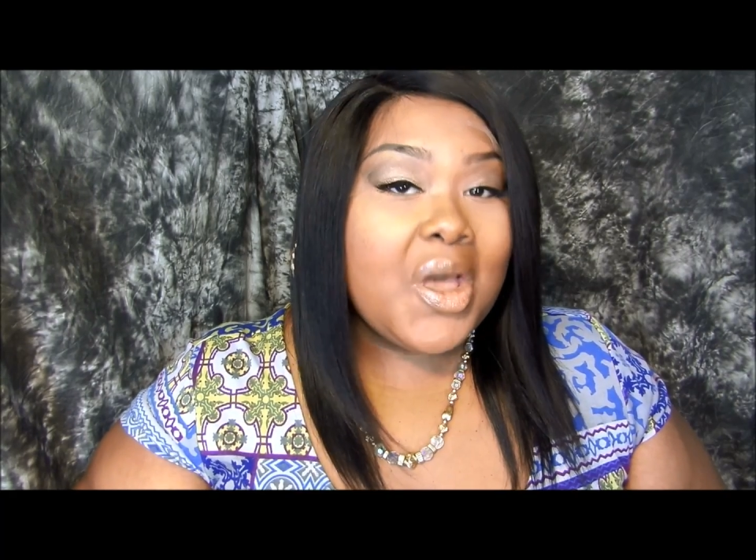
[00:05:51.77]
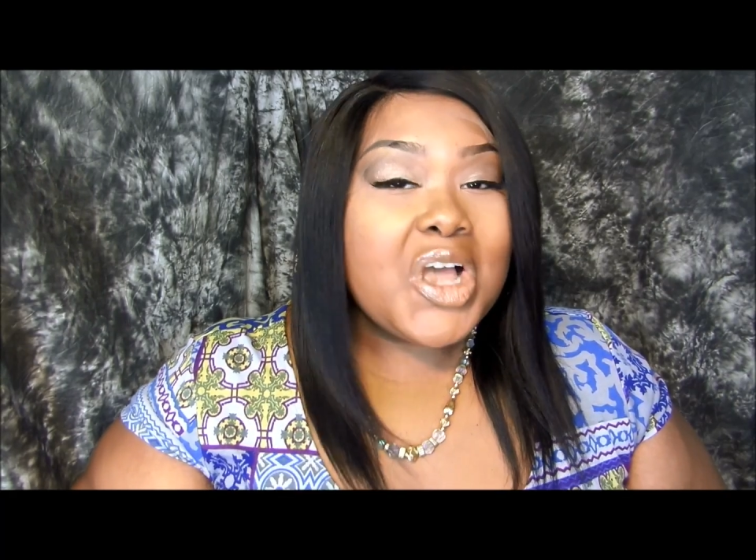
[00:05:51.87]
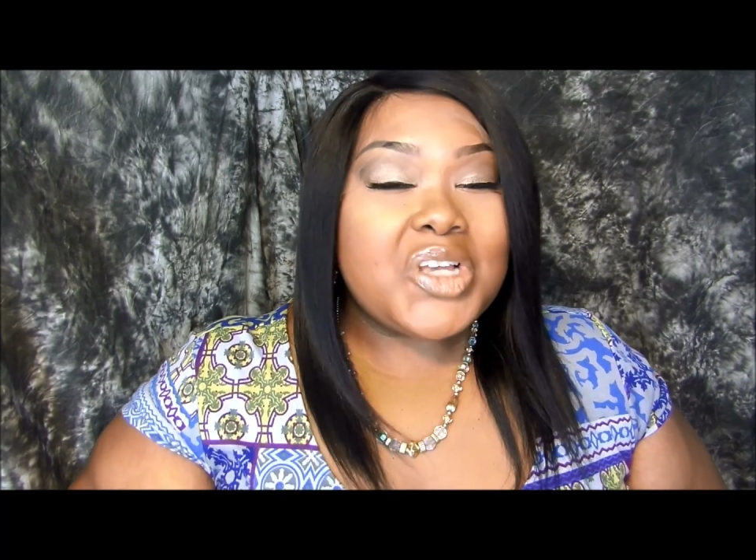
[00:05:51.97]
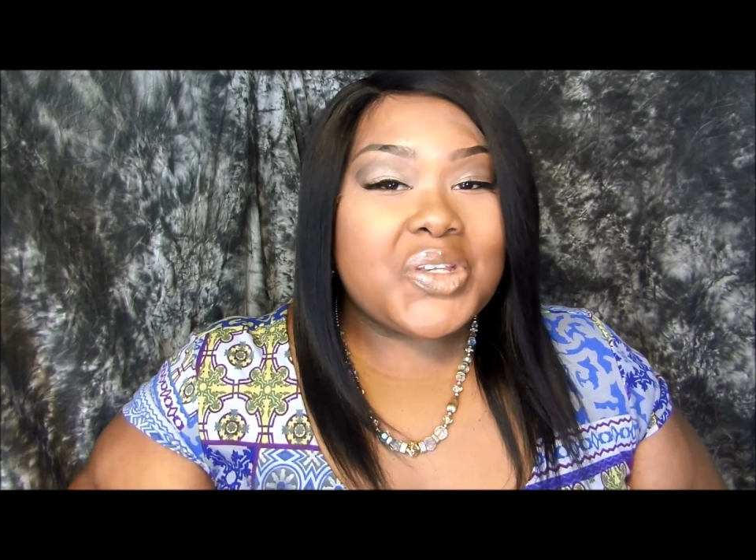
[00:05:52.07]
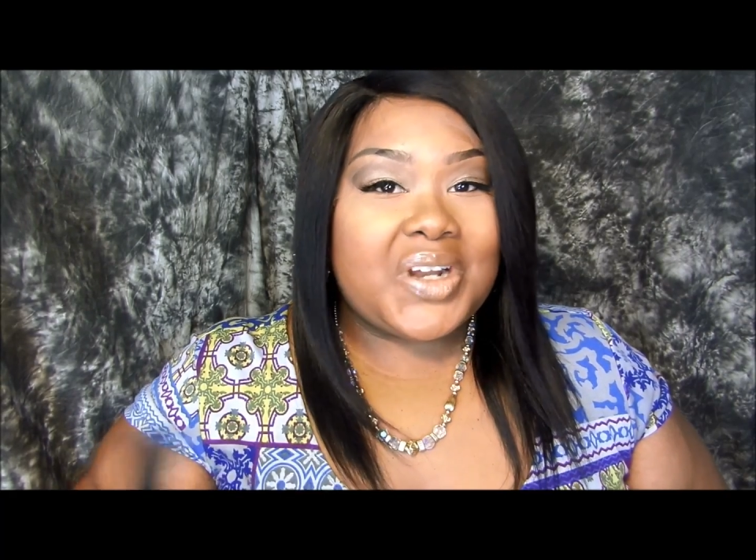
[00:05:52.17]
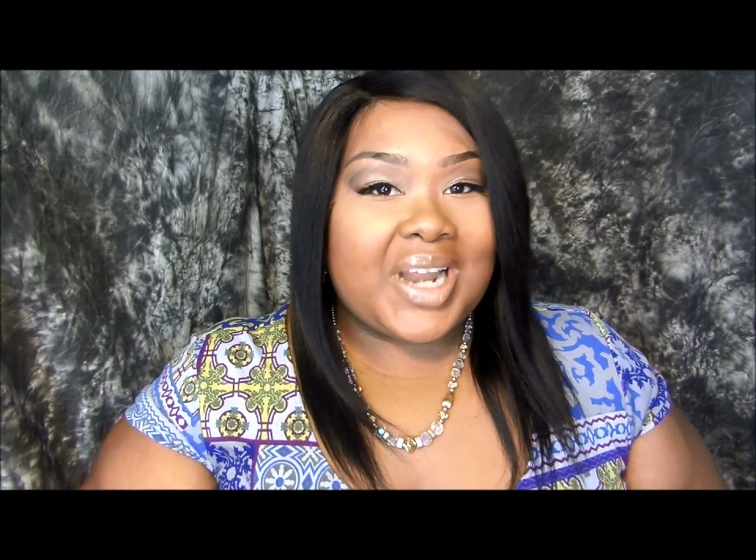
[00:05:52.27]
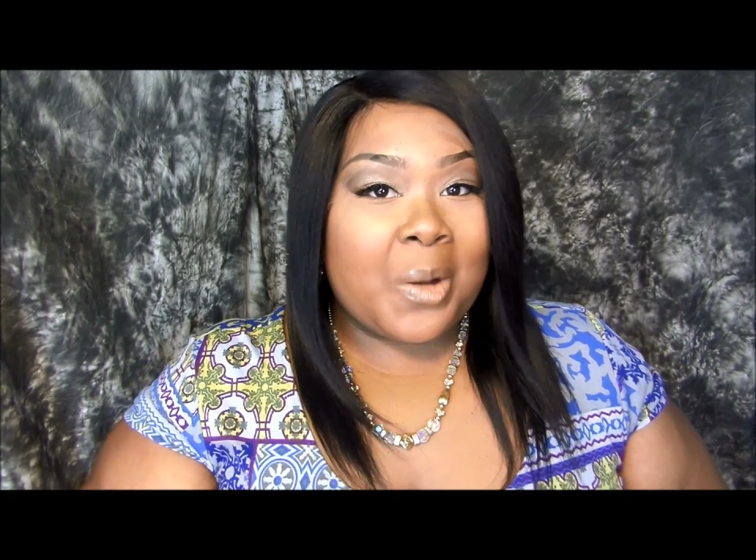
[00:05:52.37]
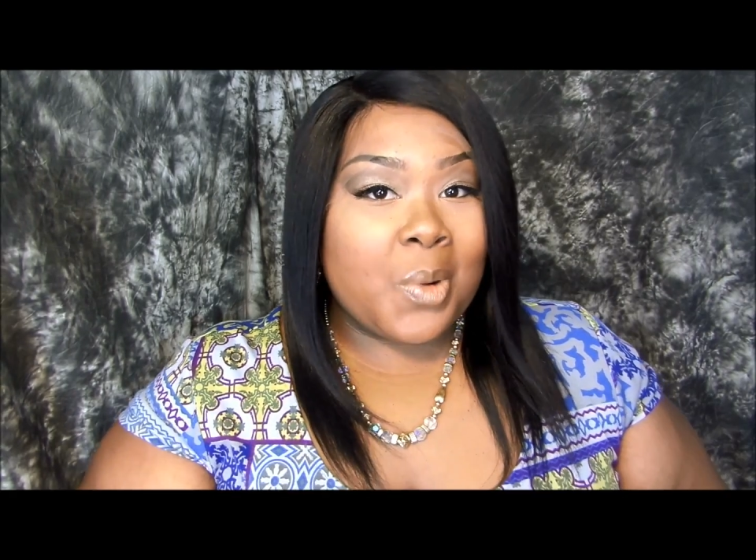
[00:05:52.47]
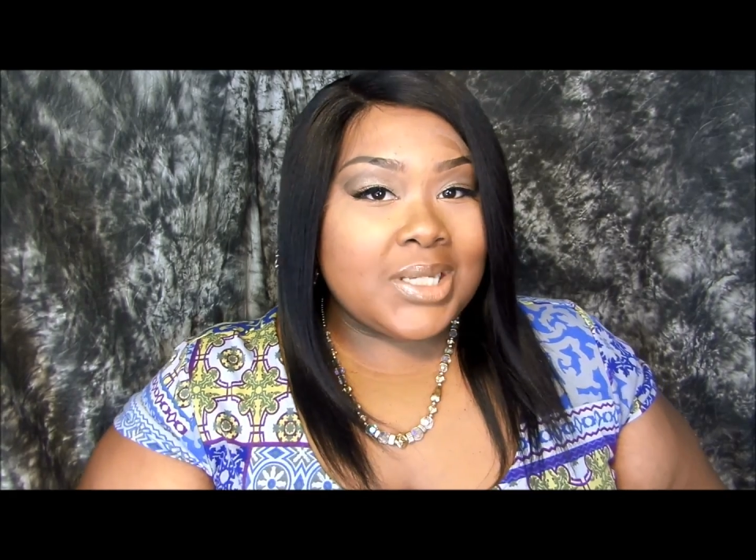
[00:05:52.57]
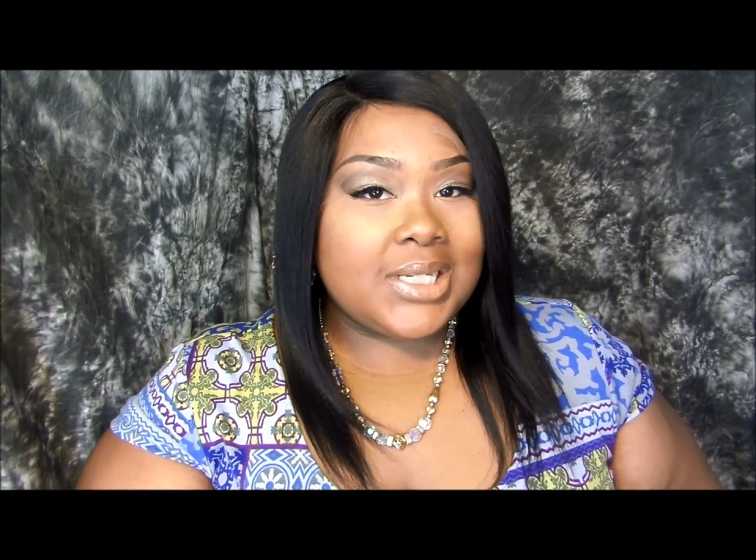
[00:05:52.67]
so then
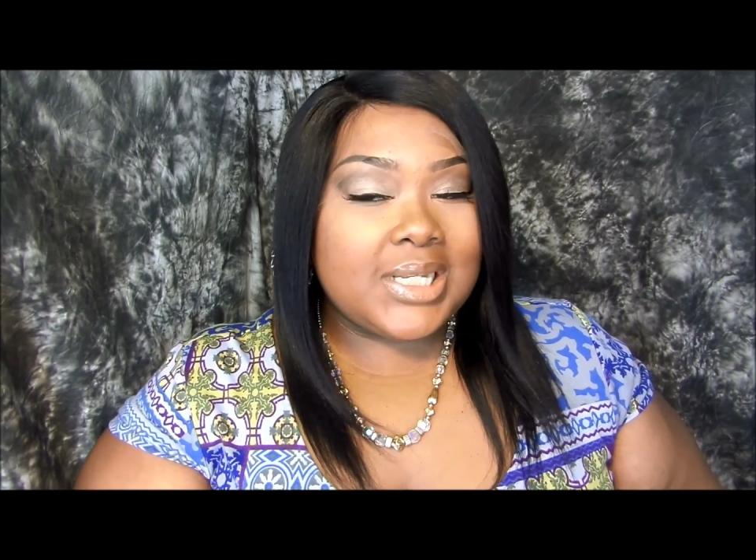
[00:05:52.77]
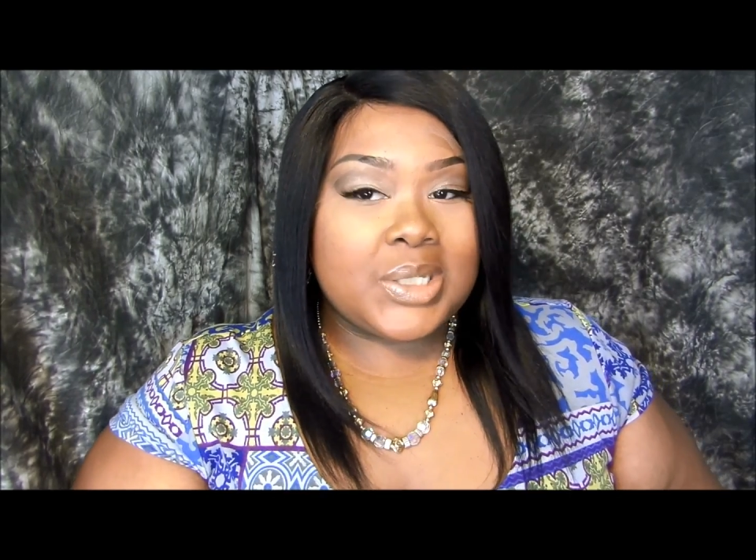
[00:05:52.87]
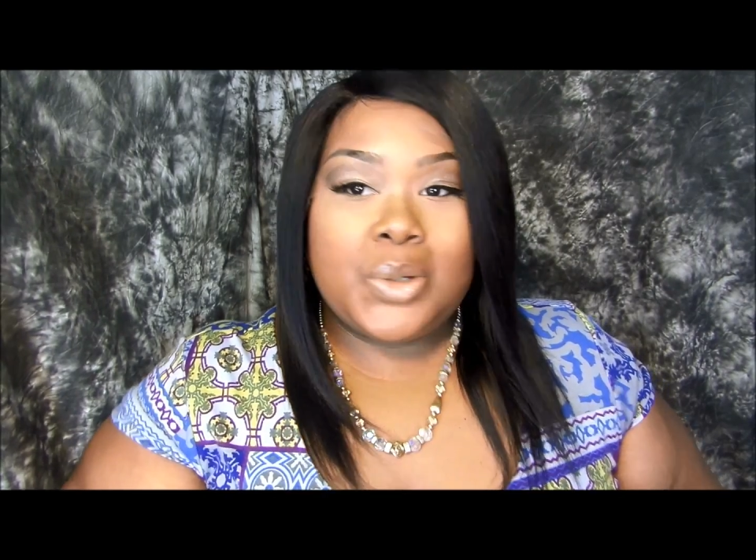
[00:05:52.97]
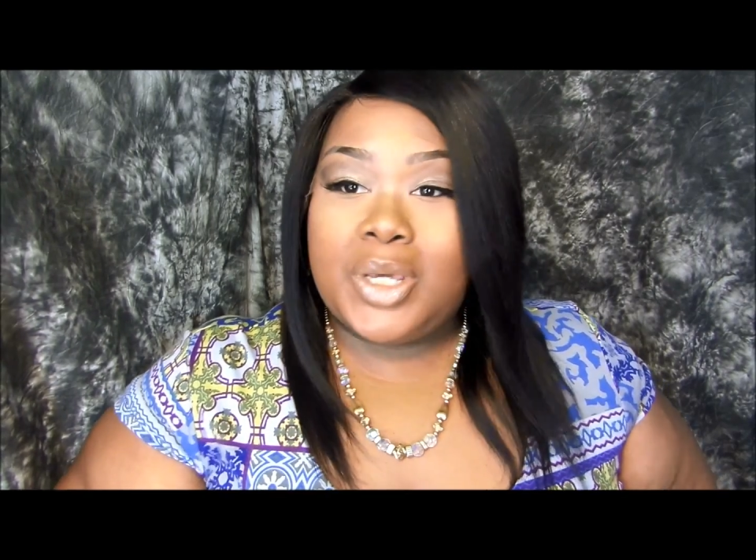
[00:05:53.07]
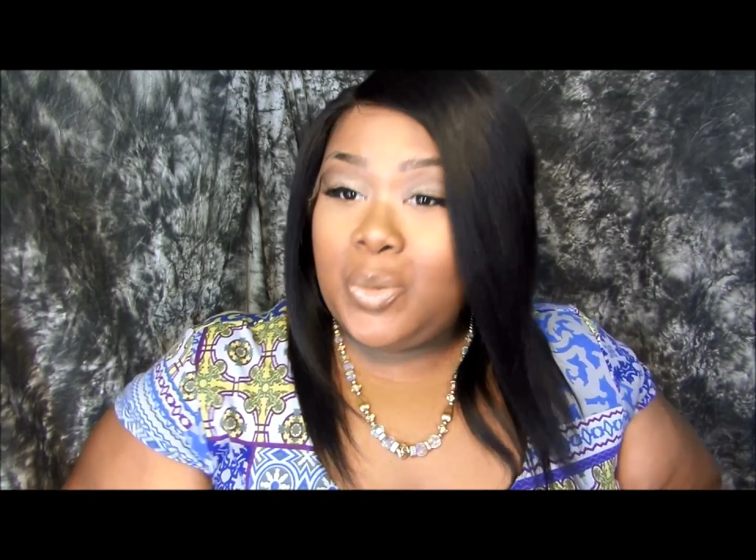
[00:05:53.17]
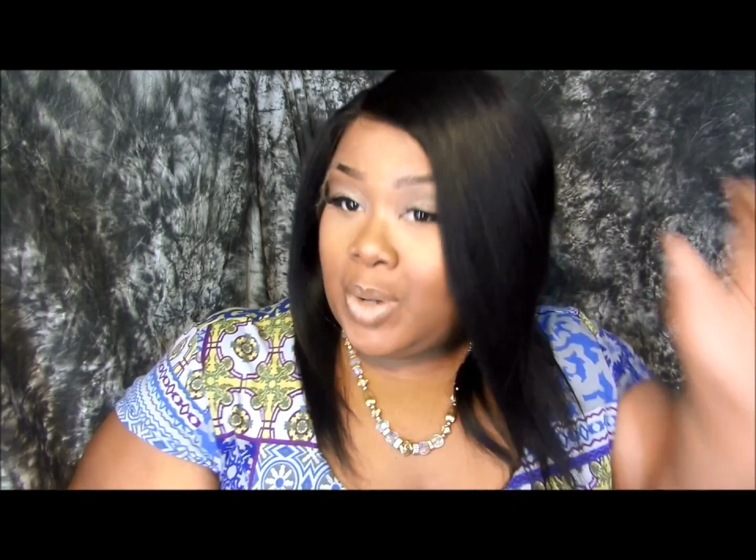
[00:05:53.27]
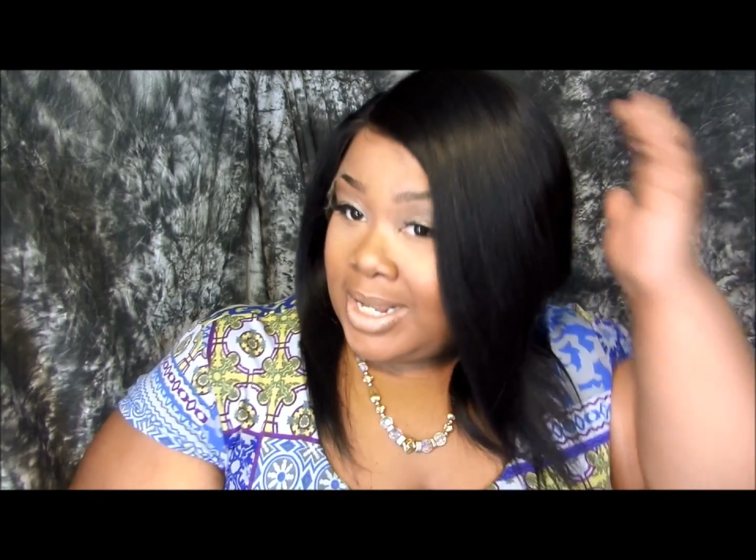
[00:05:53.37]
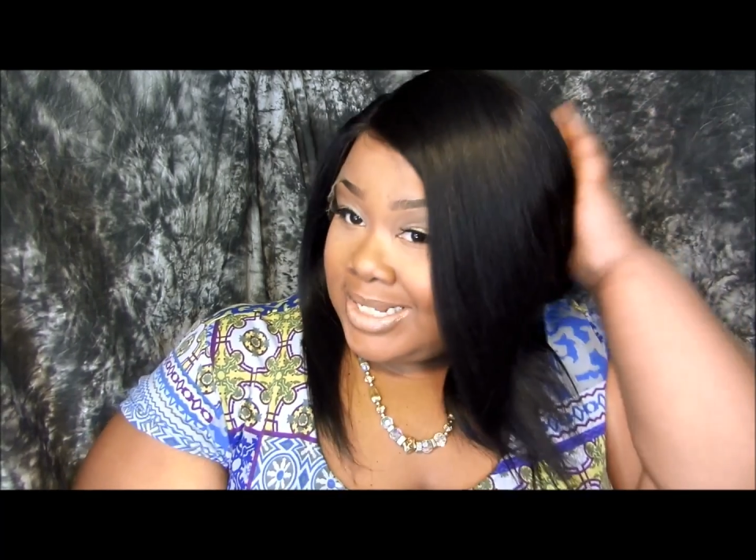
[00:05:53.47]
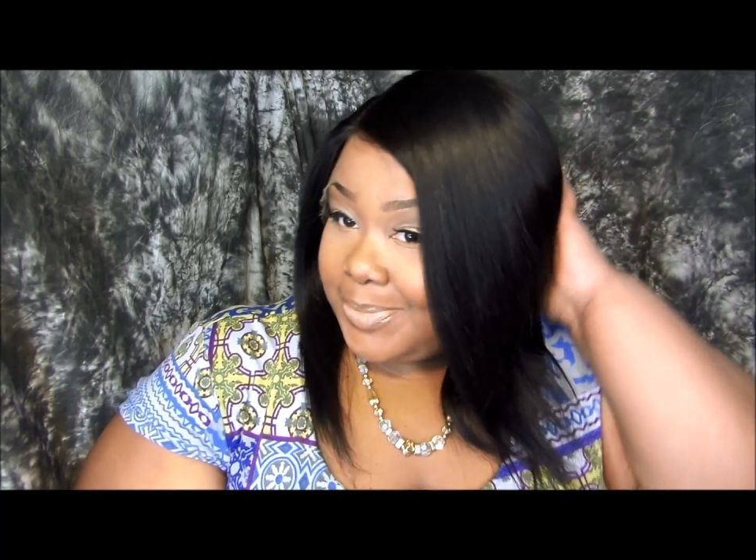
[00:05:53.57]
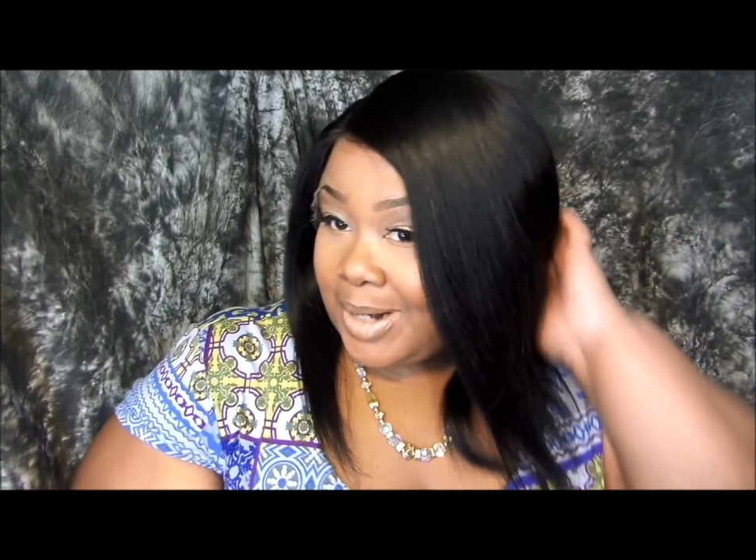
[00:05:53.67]
I went to the silky ones.